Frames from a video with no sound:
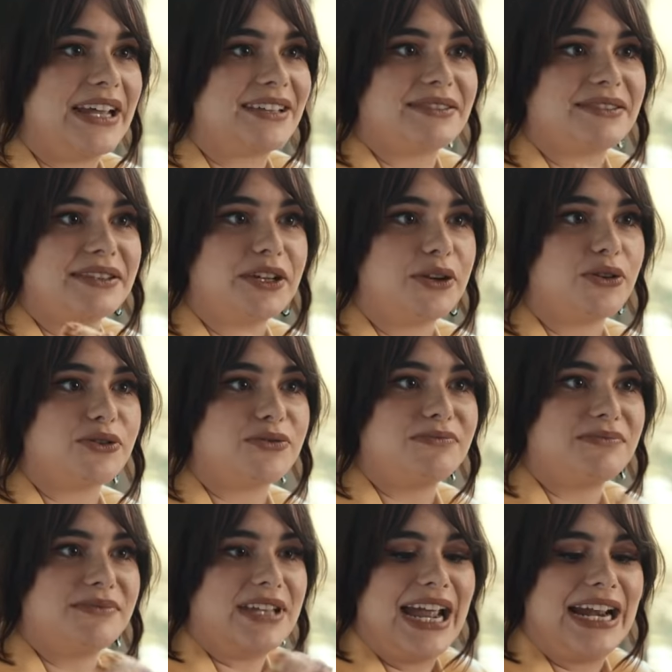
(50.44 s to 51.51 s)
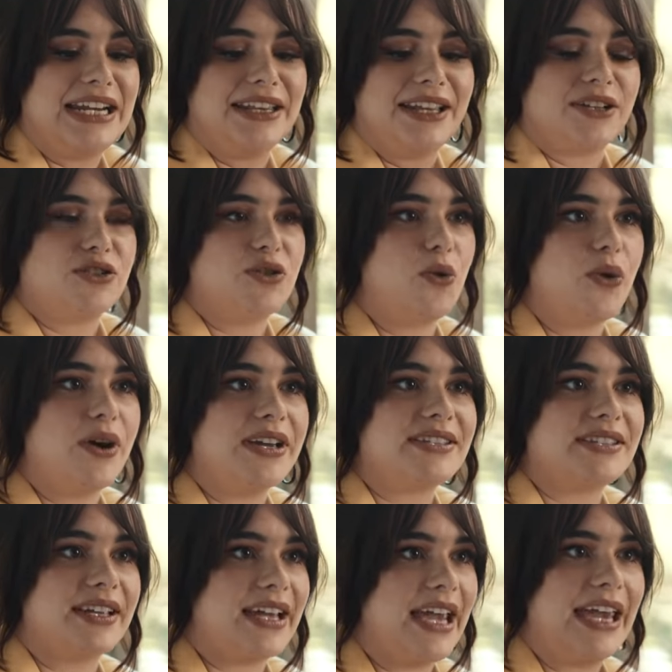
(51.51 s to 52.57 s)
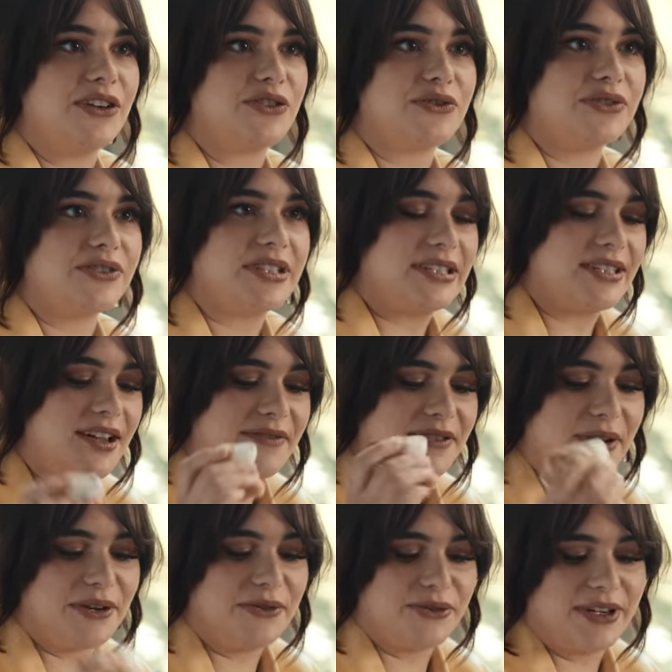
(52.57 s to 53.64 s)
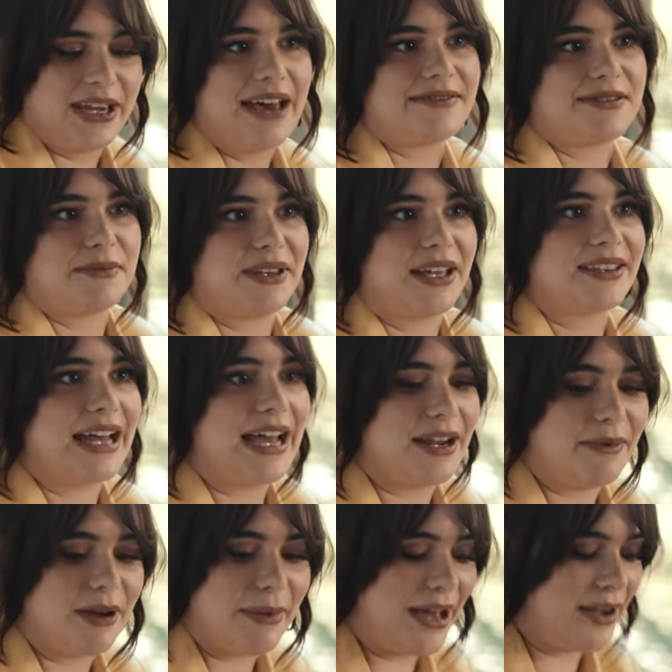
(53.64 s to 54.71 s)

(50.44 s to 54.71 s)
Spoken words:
like little tiny like toys and like angels and stuff. So I usually have something like that in my